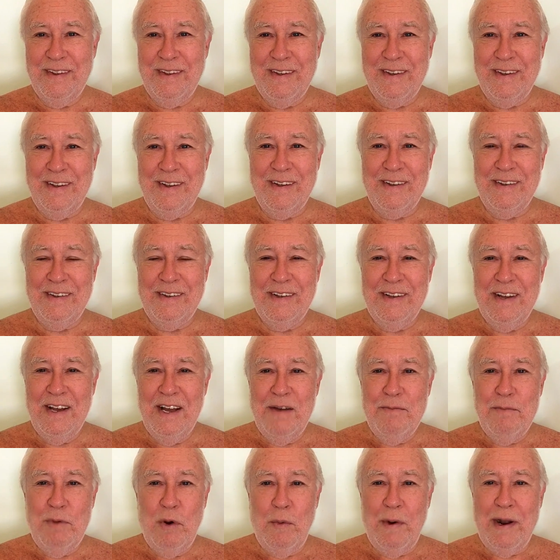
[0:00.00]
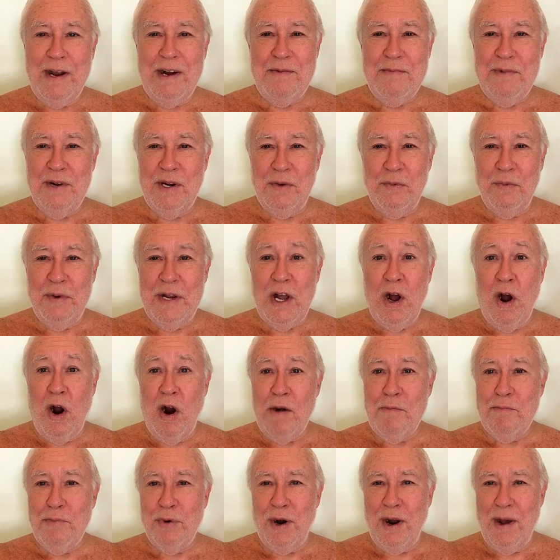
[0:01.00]
Huh? But wait a minute, we
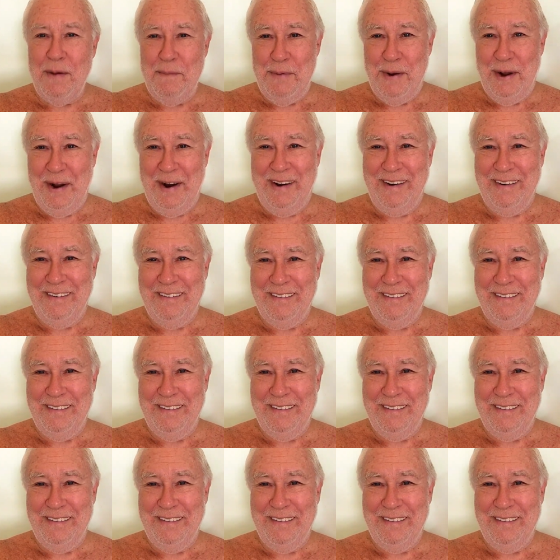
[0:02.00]
are Brahman.